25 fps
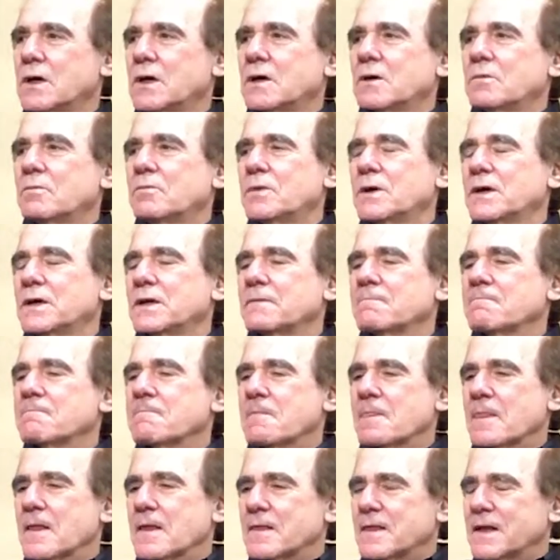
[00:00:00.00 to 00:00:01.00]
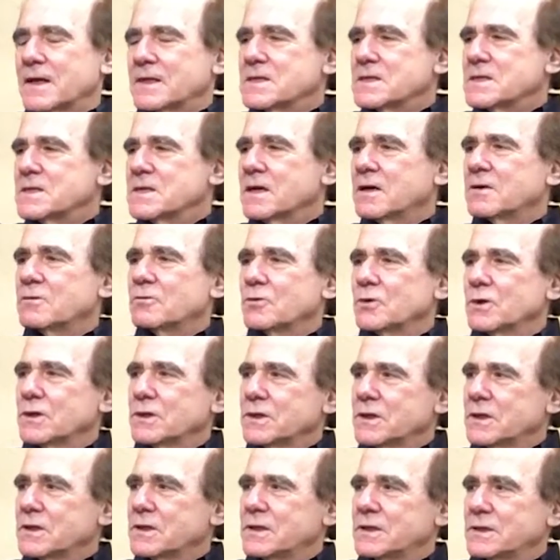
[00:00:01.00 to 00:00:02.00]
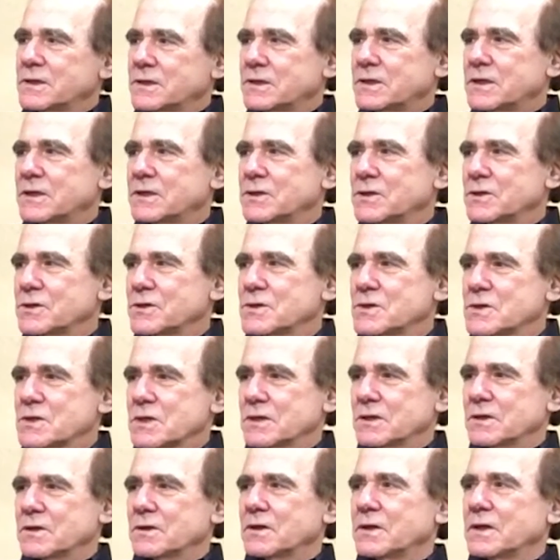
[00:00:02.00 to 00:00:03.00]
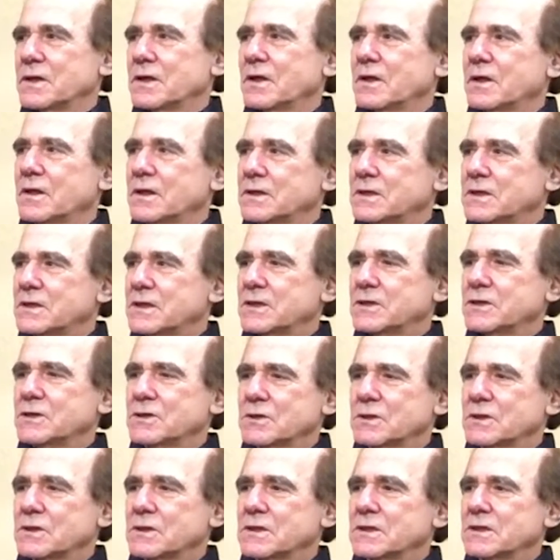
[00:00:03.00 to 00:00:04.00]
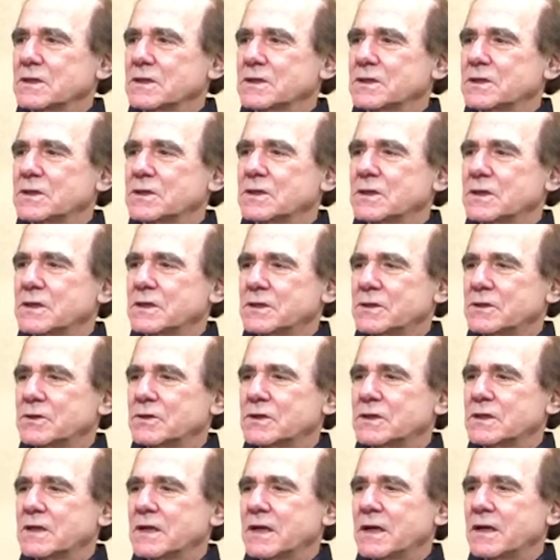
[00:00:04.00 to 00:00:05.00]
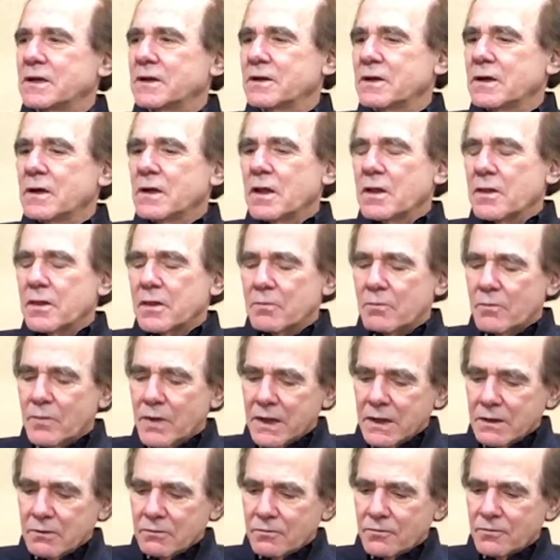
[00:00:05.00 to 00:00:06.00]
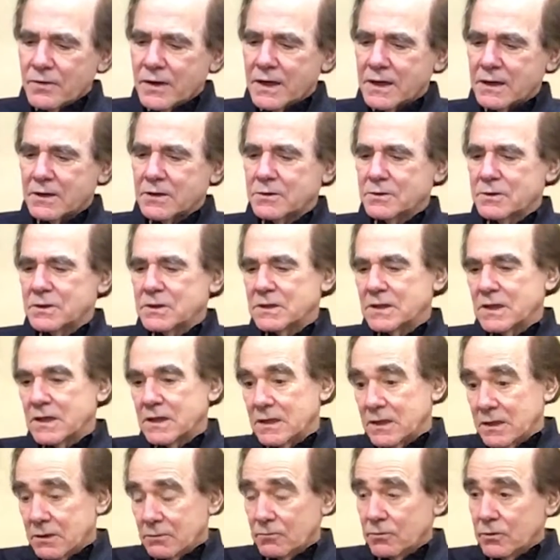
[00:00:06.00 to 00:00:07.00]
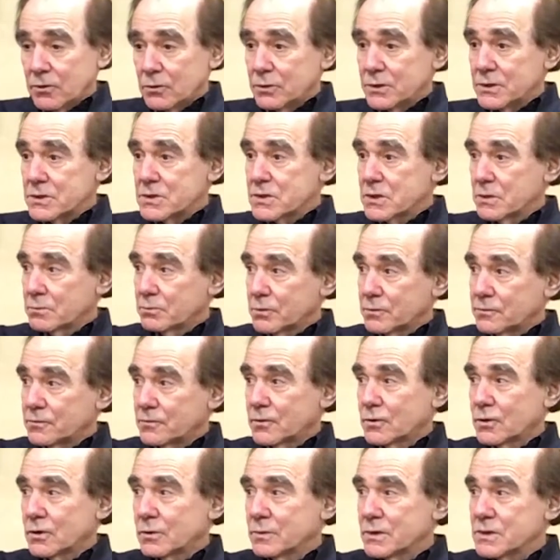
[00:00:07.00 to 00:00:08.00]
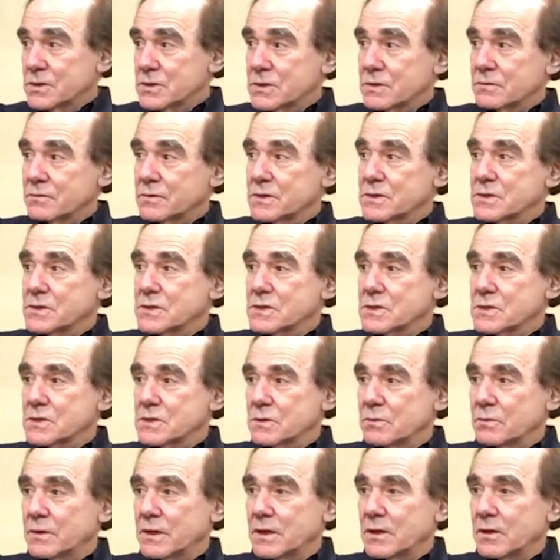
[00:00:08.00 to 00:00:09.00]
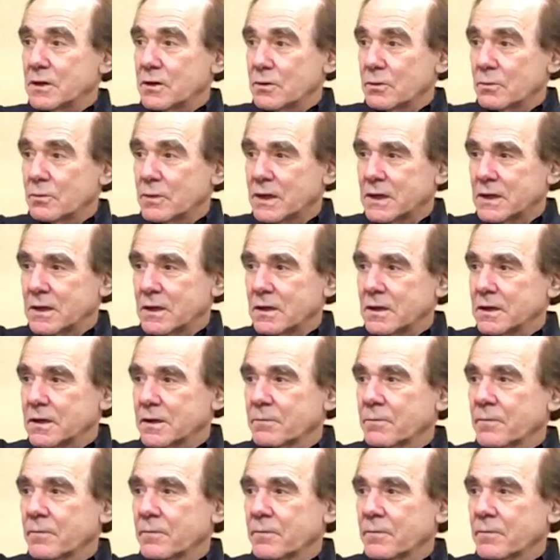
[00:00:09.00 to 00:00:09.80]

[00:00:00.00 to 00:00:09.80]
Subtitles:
but that's not really the essential skill. The essential skill is to understand the main factors that influence the performance of the system that you're modeling.